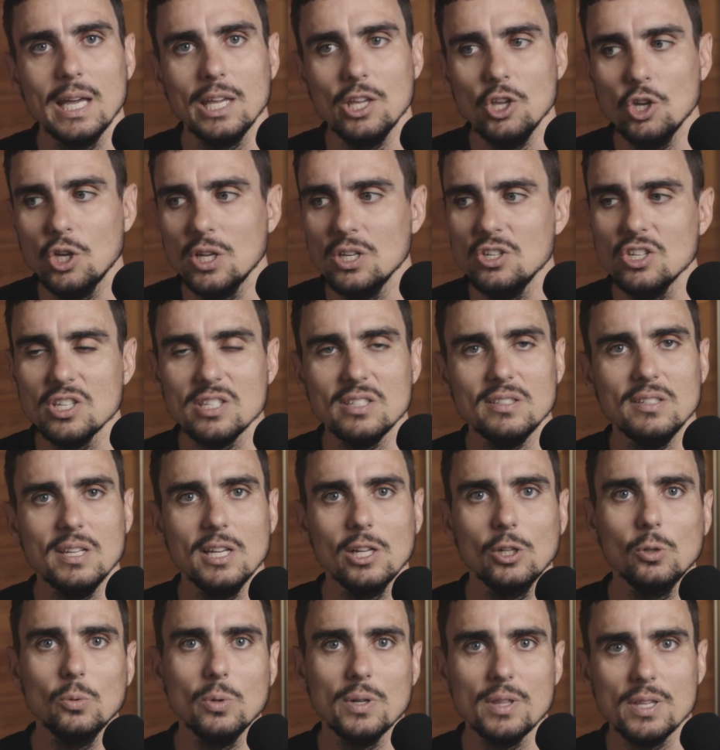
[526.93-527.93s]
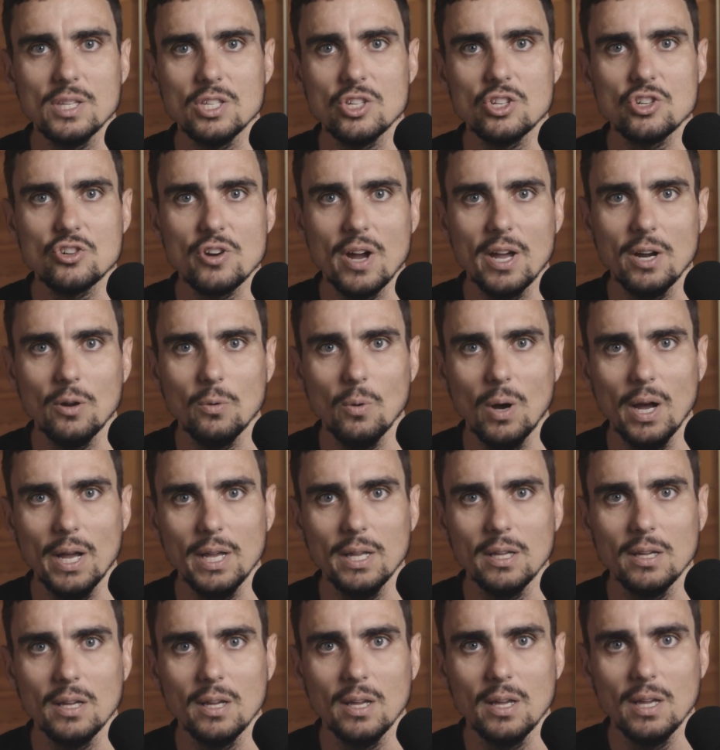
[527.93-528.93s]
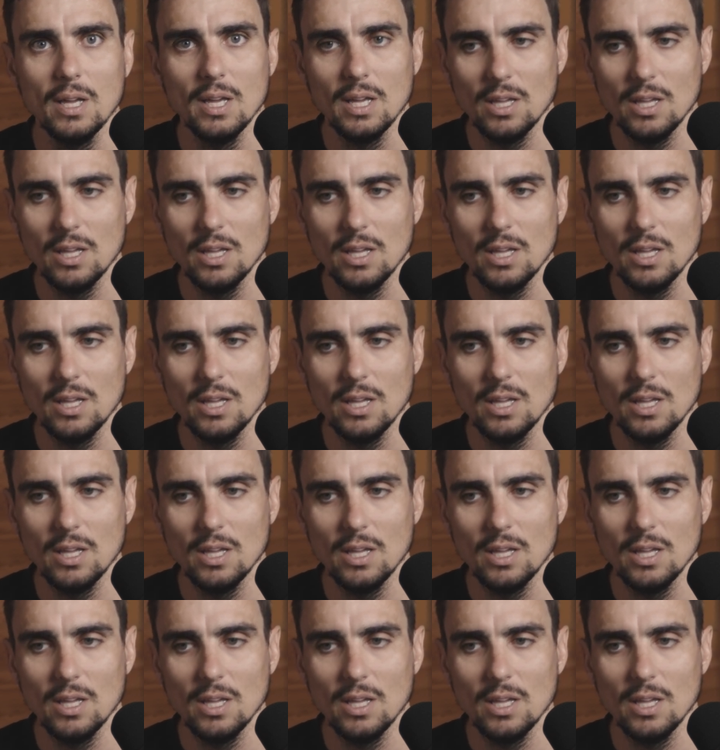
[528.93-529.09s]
You can just deal with it straight away.